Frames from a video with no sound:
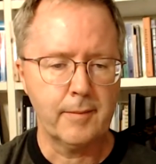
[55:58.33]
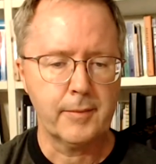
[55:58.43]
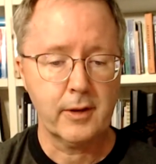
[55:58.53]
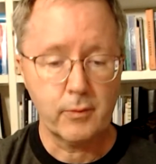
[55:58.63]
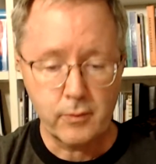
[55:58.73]

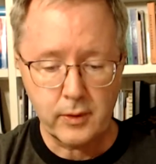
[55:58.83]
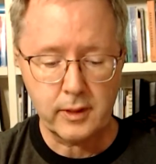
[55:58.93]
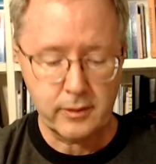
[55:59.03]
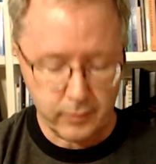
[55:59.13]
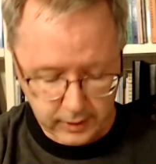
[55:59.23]
can
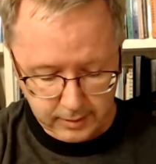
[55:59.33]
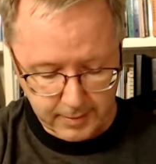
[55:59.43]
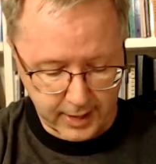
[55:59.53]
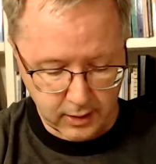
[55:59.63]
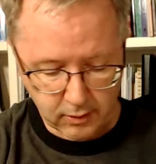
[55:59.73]
really, really
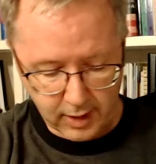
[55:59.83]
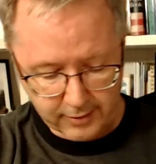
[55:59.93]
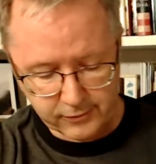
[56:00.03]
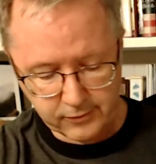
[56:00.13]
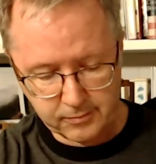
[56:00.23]
make your
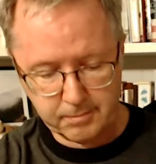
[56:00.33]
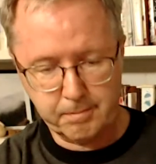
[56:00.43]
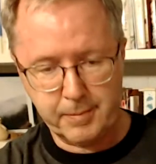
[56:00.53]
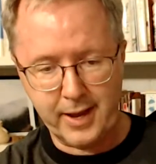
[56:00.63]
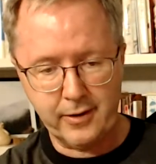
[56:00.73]
lives
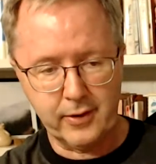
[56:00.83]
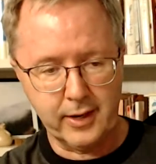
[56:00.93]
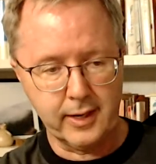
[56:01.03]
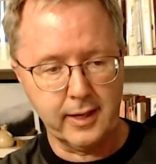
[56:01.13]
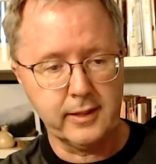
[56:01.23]
better
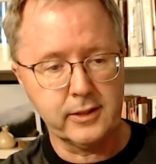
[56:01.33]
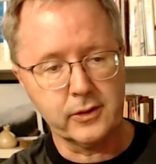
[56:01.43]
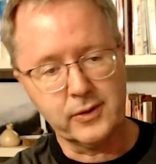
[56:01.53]
and easier.